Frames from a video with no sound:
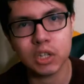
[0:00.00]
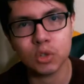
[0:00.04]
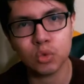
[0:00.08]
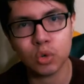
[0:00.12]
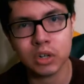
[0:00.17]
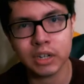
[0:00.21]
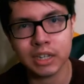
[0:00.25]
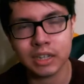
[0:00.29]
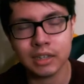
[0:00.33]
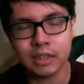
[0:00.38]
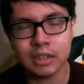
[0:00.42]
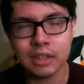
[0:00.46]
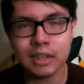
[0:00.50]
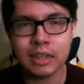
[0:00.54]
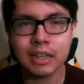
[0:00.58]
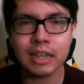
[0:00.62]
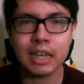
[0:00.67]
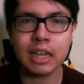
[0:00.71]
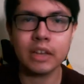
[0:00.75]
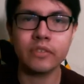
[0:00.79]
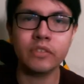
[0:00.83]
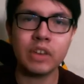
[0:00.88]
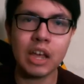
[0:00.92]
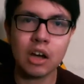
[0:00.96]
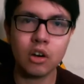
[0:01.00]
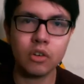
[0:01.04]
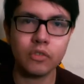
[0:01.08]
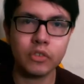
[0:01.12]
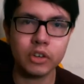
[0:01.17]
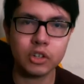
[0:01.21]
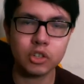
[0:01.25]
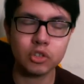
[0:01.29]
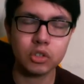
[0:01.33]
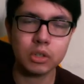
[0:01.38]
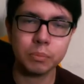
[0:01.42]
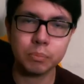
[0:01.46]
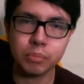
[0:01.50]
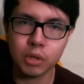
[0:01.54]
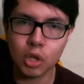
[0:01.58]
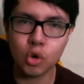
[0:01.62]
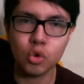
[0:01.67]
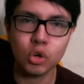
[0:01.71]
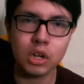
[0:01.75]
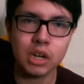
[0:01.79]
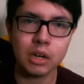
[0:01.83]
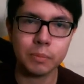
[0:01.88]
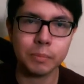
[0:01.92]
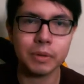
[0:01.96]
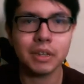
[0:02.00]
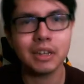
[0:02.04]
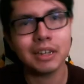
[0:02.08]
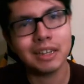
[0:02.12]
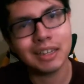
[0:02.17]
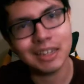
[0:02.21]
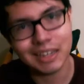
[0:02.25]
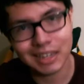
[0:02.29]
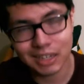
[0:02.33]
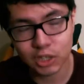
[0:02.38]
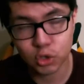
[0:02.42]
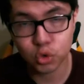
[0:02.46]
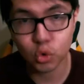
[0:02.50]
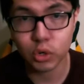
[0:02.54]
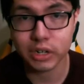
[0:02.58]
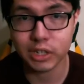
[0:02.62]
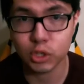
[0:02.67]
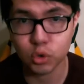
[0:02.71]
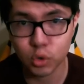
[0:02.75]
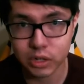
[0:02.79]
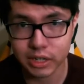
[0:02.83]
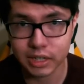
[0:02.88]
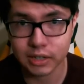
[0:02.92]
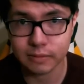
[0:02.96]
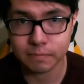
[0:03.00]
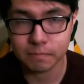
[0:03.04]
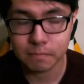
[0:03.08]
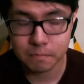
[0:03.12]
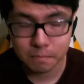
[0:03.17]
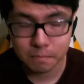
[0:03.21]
2020 and have now officially blown up in 2020.